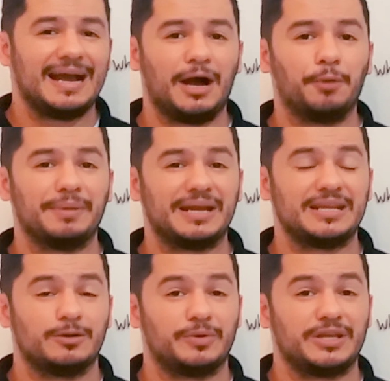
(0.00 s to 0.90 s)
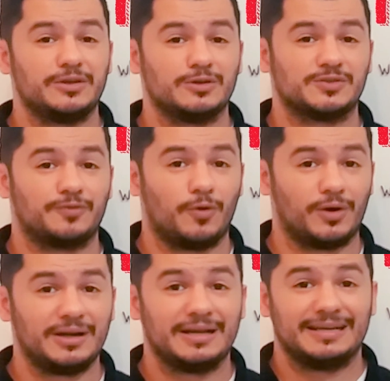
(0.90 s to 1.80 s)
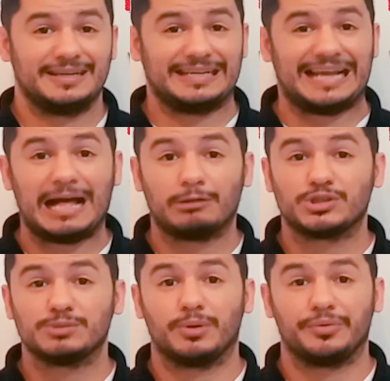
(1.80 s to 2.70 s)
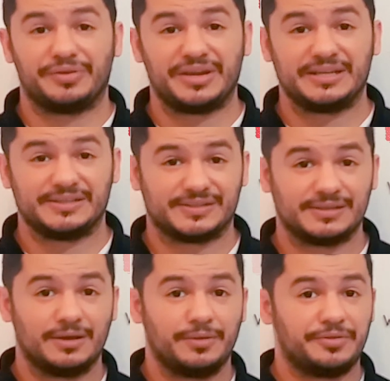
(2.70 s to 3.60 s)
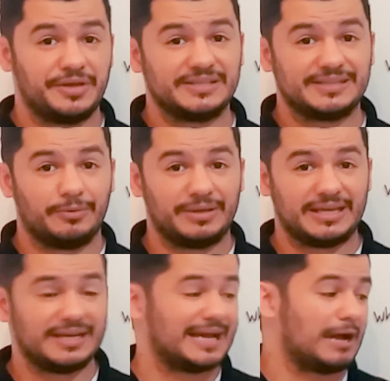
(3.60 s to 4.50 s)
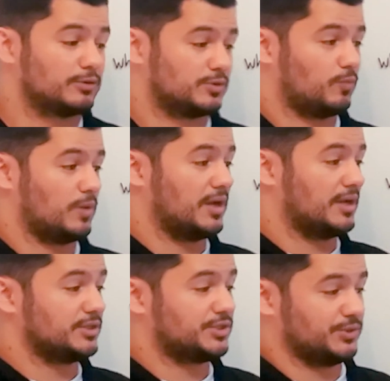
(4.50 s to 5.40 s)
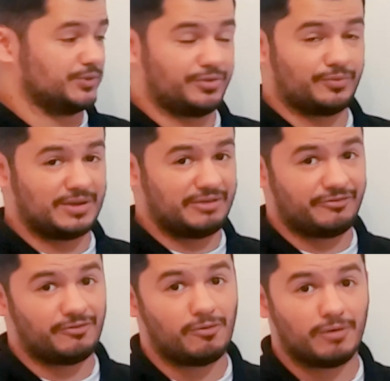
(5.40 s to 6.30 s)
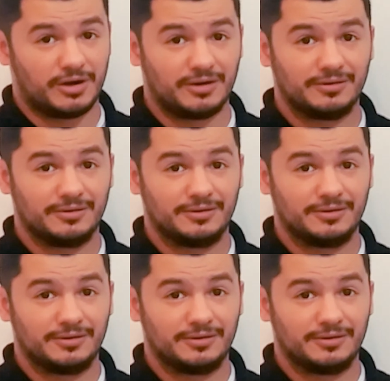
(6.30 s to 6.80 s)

How many we use for countable things. Things that we can count. 1, 2, 3, 4.